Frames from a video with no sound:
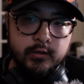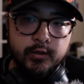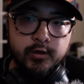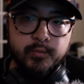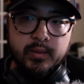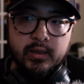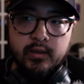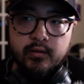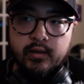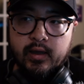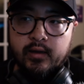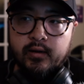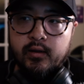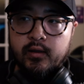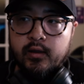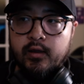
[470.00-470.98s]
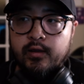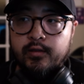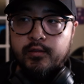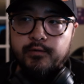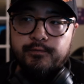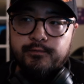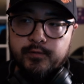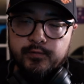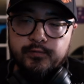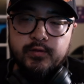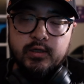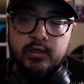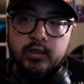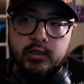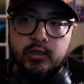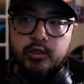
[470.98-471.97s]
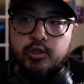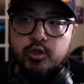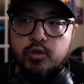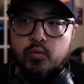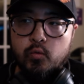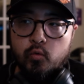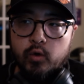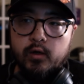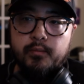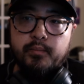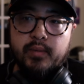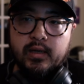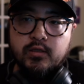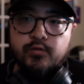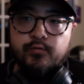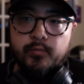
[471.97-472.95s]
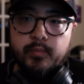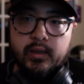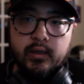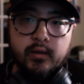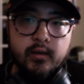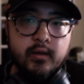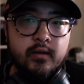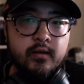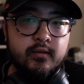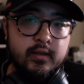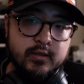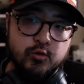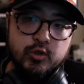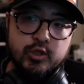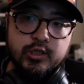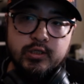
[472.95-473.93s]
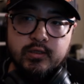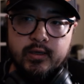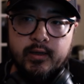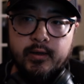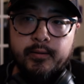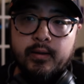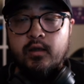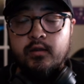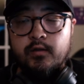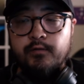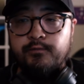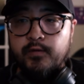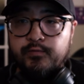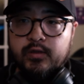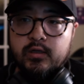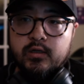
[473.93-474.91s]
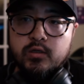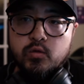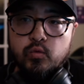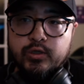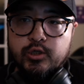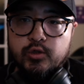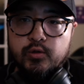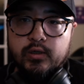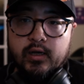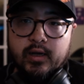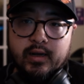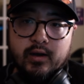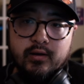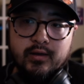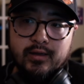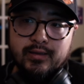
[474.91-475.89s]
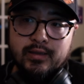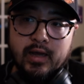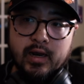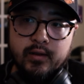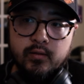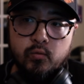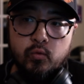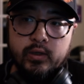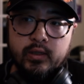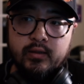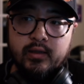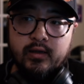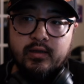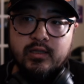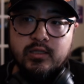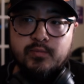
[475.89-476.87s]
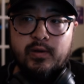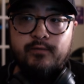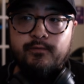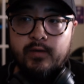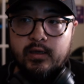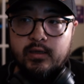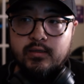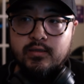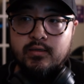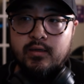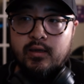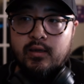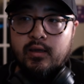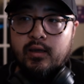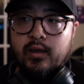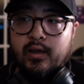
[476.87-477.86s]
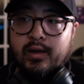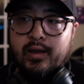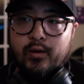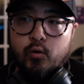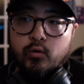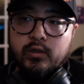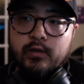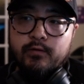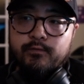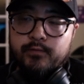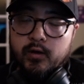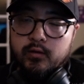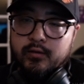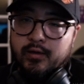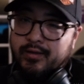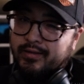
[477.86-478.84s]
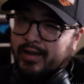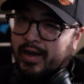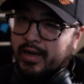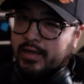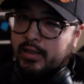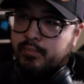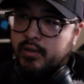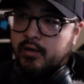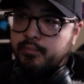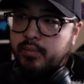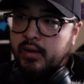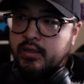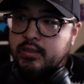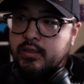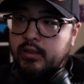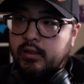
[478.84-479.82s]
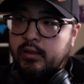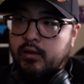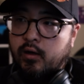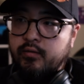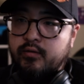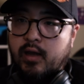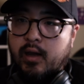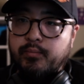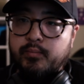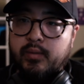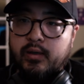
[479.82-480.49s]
to me that the 15-inch worked best for me. That's what she said. The 15-inch windshield cut out a lot of the wind that hits my face, and I only felt a tiny bit of buzzing on top of my